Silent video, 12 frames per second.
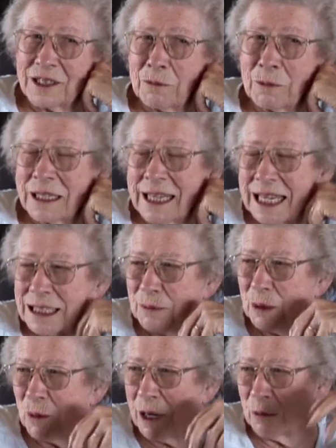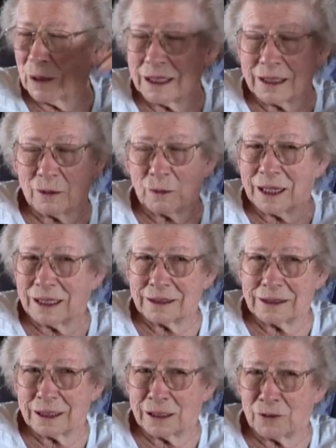Somebody asked me why we didn't wait
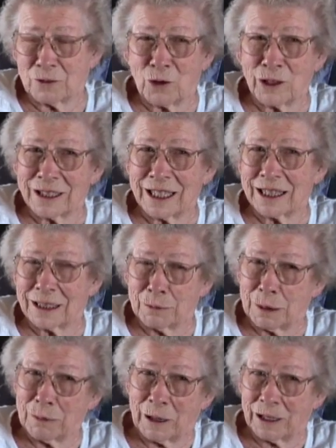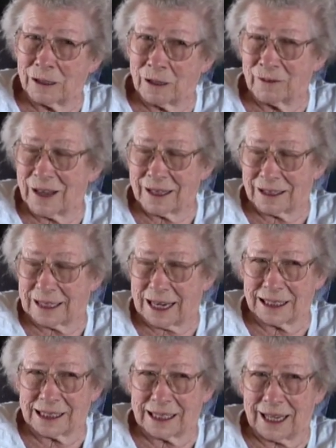until the 14th and be married on
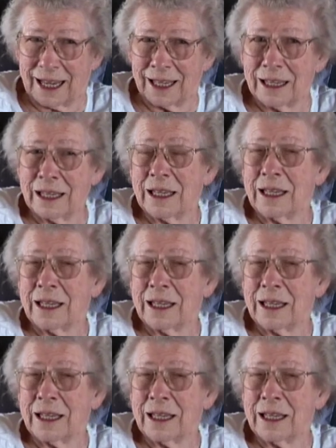Valentine's Day.